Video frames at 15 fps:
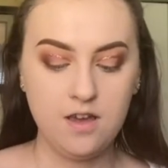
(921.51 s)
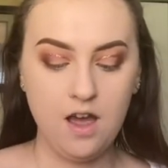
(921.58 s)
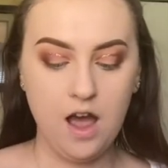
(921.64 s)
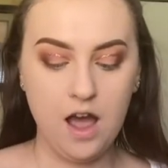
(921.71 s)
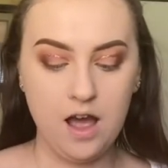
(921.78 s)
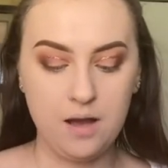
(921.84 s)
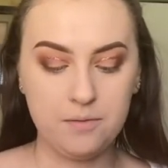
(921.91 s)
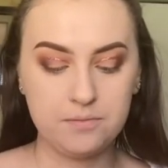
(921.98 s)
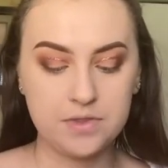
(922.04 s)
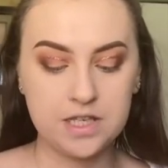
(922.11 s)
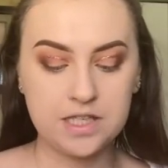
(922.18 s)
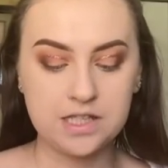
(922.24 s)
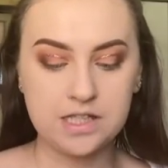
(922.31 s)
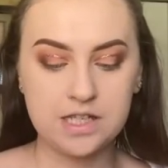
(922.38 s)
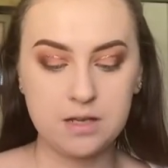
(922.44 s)

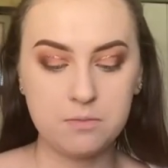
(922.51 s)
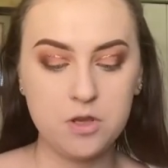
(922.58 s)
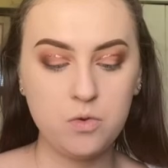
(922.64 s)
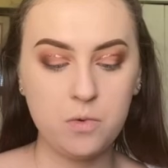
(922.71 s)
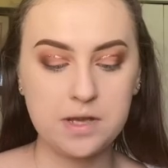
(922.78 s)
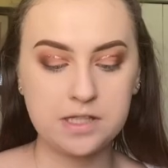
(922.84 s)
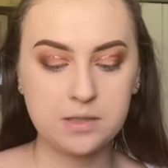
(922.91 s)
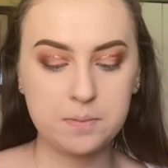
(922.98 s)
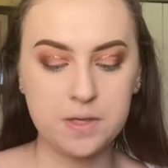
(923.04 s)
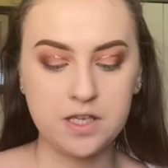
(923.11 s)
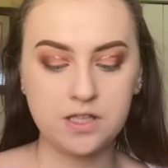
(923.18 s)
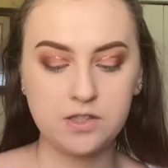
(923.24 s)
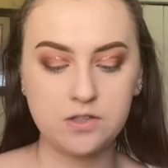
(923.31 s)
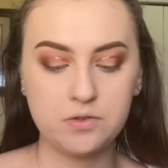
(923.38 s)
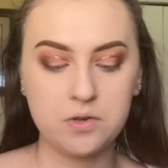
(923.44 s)
Demi Wispy
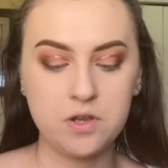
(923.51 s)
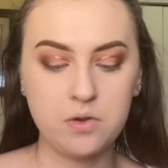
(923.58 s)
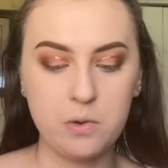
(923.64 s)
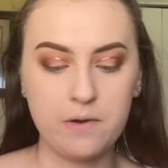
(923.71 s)
Studio